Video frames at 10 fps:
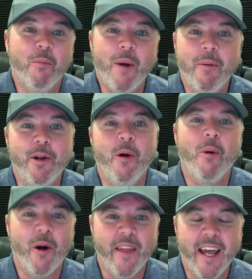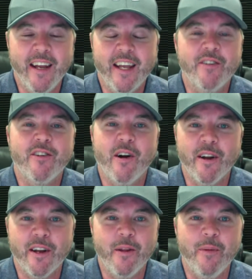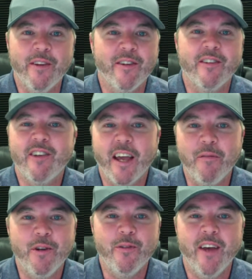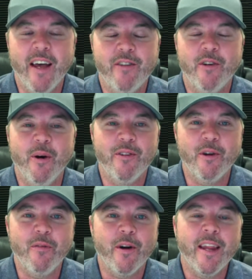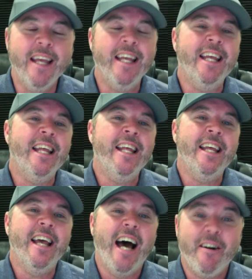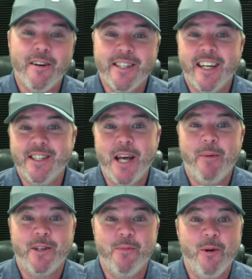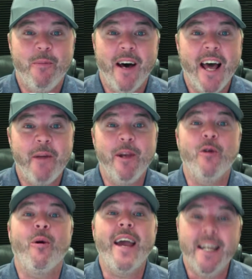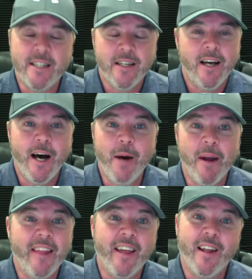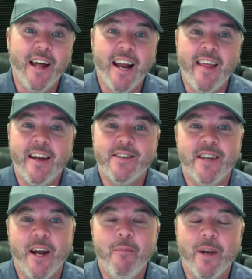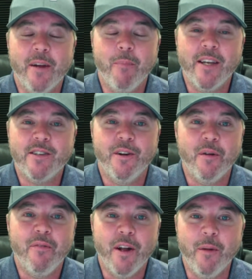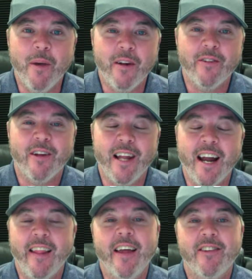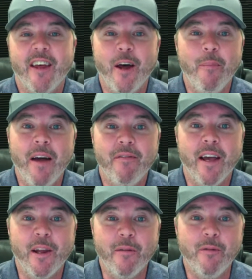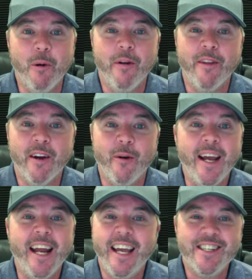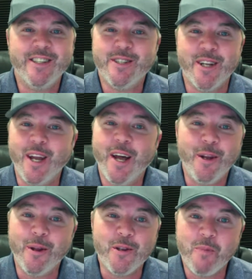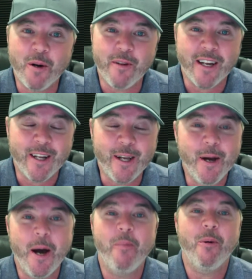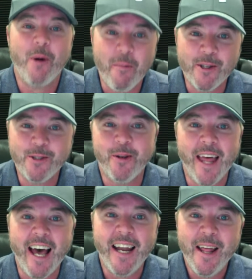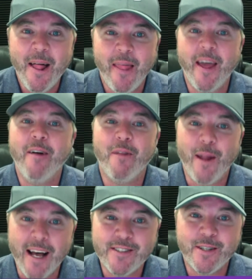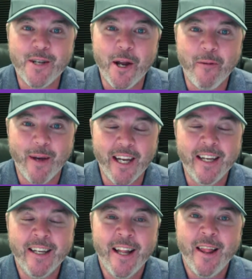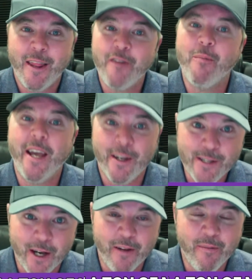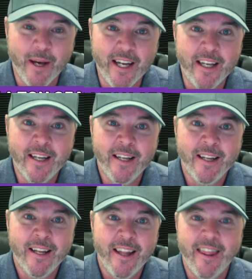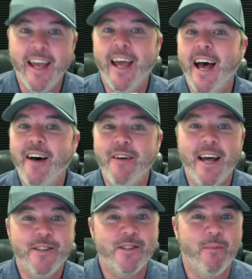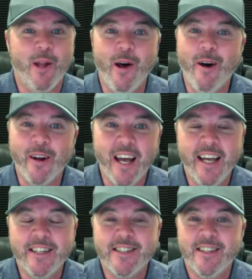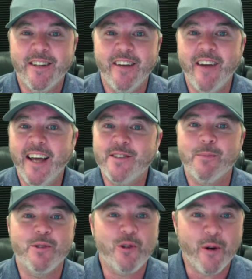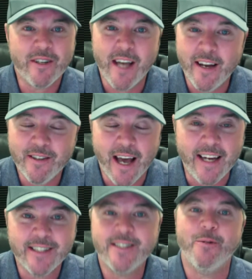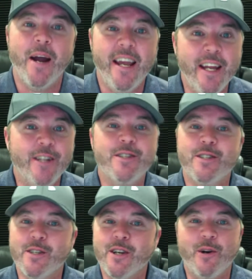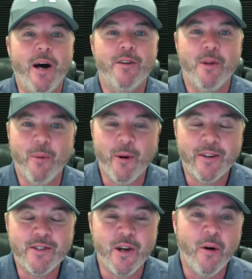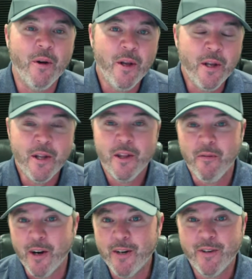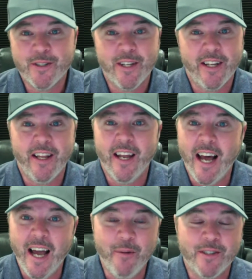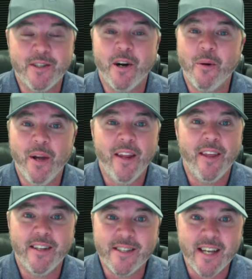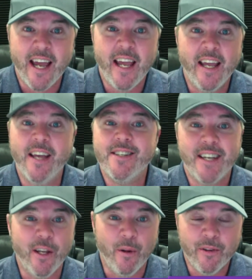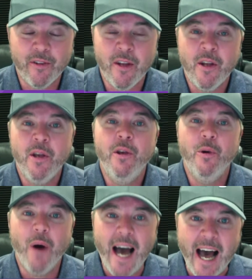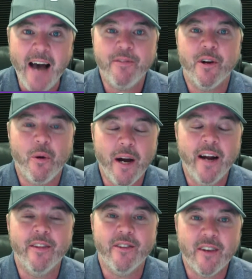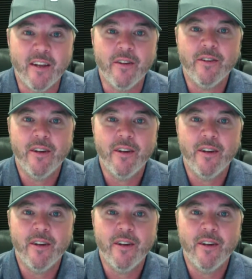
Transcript: probably no more than, to get started in the business, take a few tests, so on and so forth. However, today's topic is more about how to be great, and I think a lot of that is set up based on your fundamentals. A lot of that set up by failing forward. The great agents did not do this perfectly. I promise you that. They have lost a ton of money. They've made a ton of money. They have had some long nights. They've had some short nights, right? It's just across the board. So the very first thing that I would start with and say, skills. You have to acquire the skills.